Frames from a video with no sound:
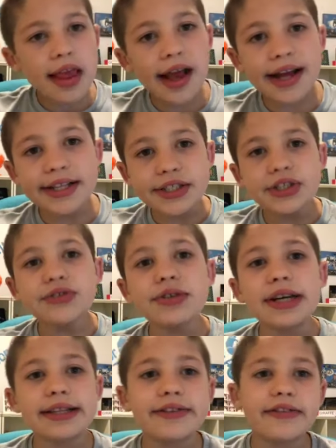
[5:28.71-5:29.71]
and do
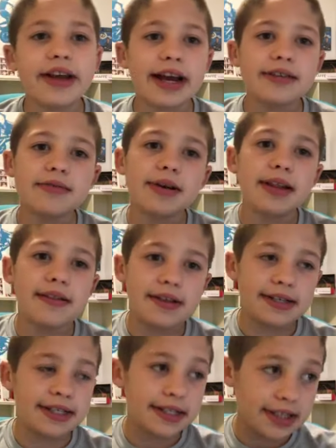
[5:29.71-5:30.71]
get their next win of the
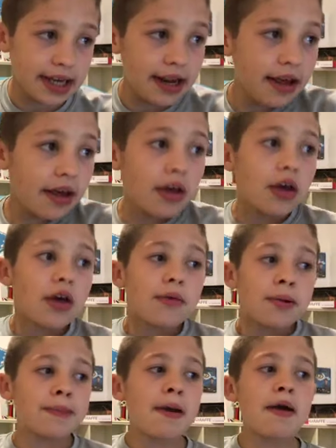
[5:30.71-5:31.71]
season,
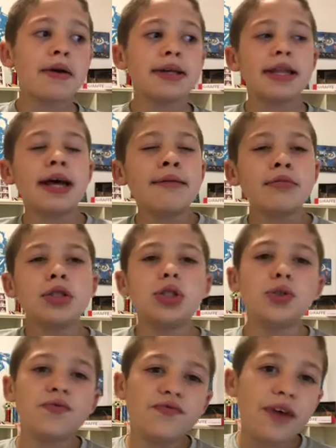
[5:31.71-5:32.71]
propelling them
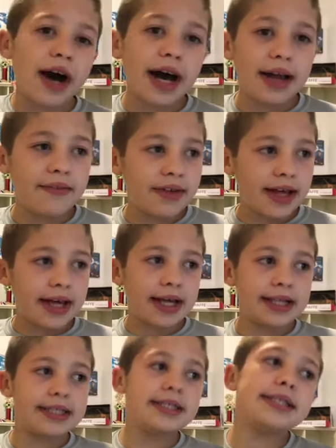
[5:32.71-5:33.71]
to
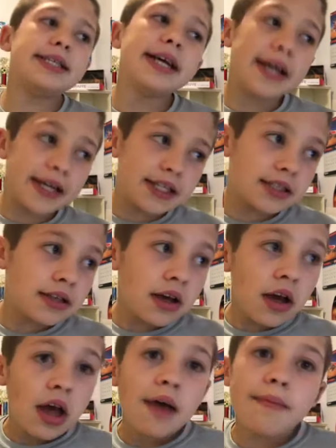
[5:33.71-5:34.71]
5-6.
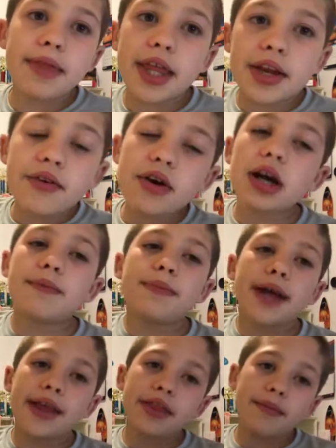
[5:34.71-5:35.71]
But they do got to
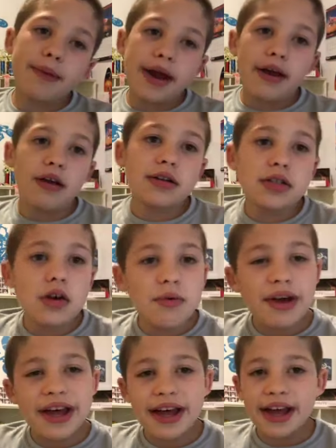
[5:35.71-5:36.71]
play the Bears
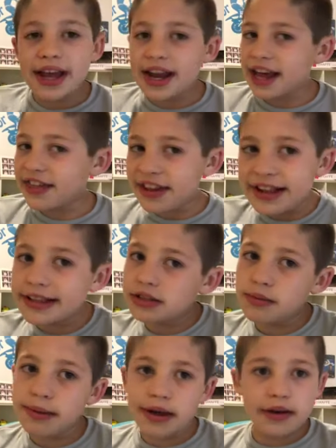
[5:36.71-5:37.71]
away, and I think this
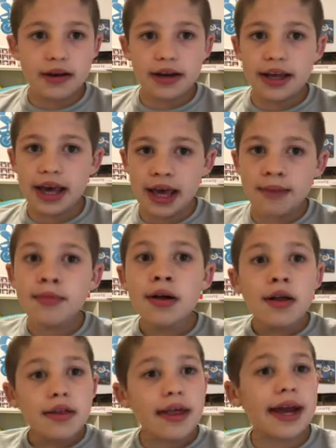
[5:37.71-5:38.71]
will be a good game,
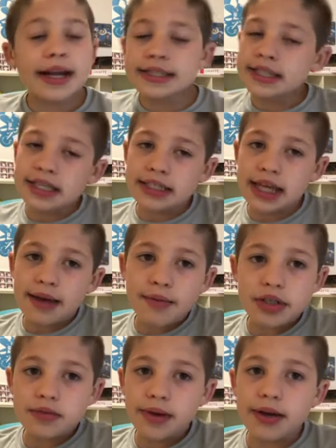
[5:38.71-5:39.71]
like the same
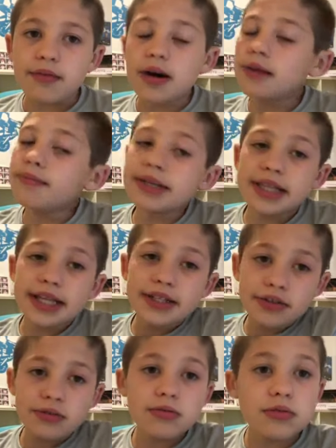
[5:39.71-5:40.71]
as week one, but they
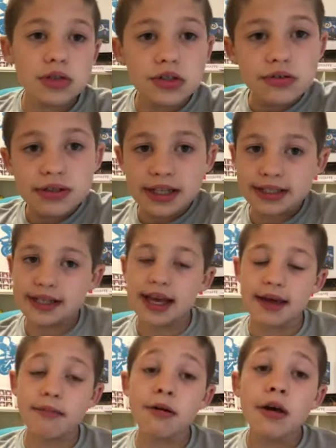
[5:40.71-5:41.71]
do lose this
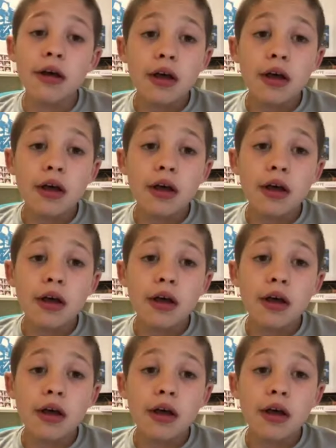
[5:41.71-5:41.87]
game.